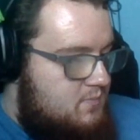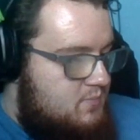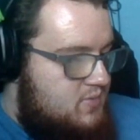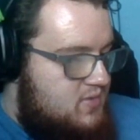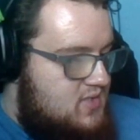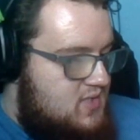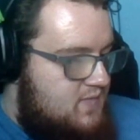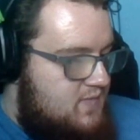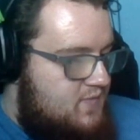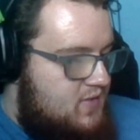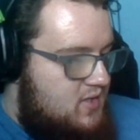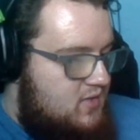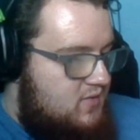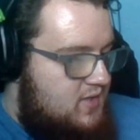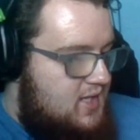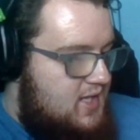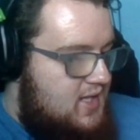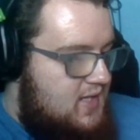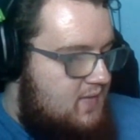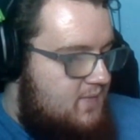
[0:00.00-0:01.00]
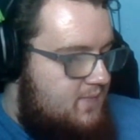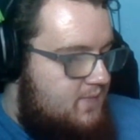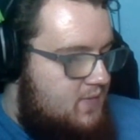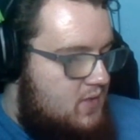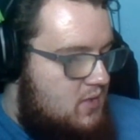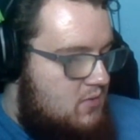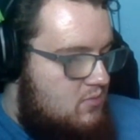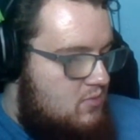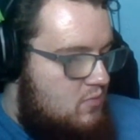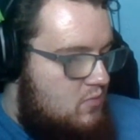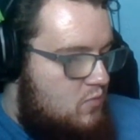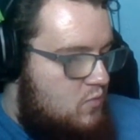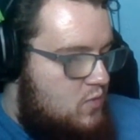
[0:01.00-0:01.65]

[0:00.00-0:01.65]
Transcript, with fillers: Specifically, fewer